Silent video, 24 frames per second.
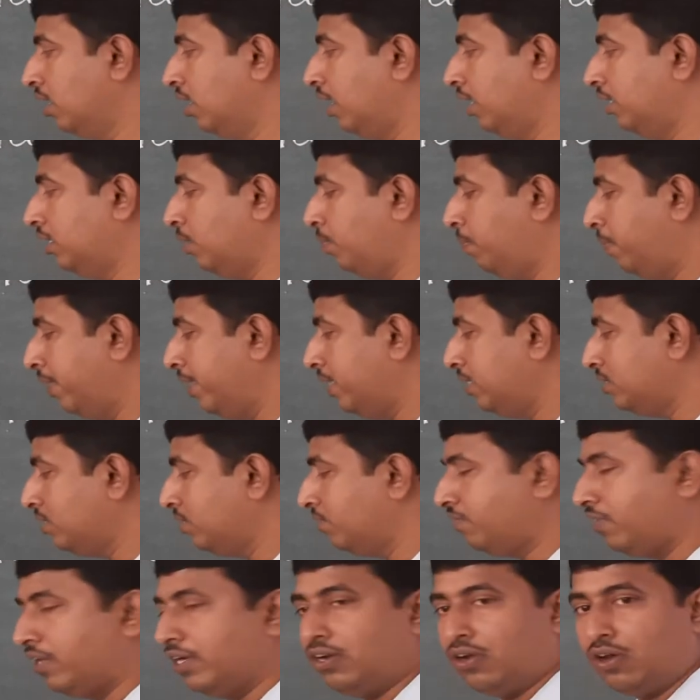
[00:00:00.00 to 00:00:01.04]
in the place of
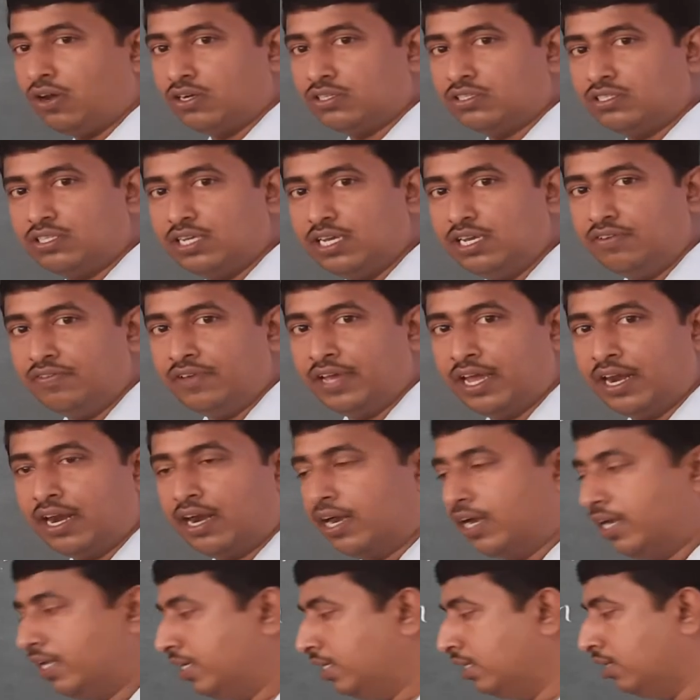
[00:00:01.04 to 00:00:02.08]
one oxygen, we are
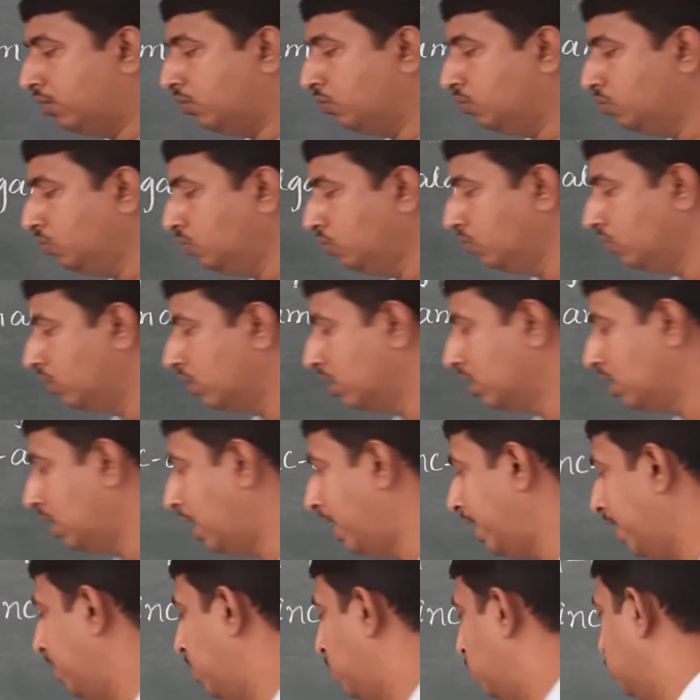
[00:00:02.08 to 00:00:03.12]
adding two
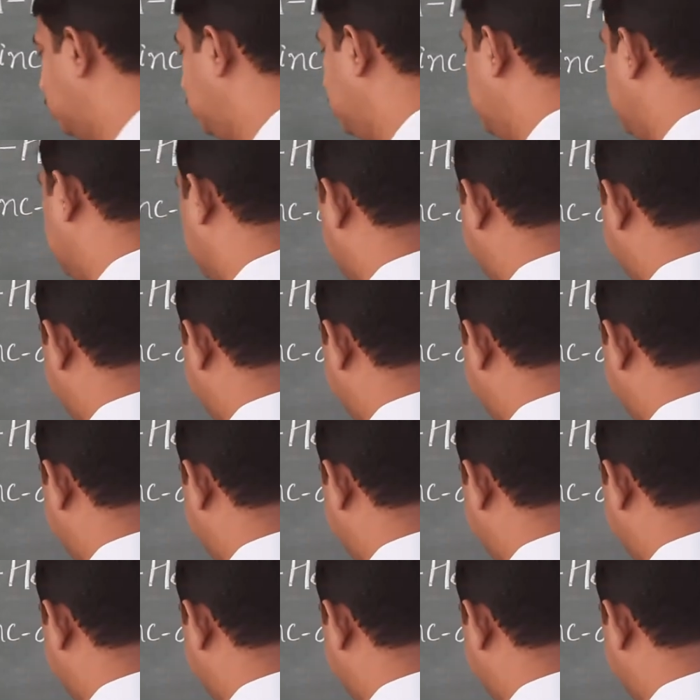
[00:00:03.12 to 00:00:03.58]
hydrogen.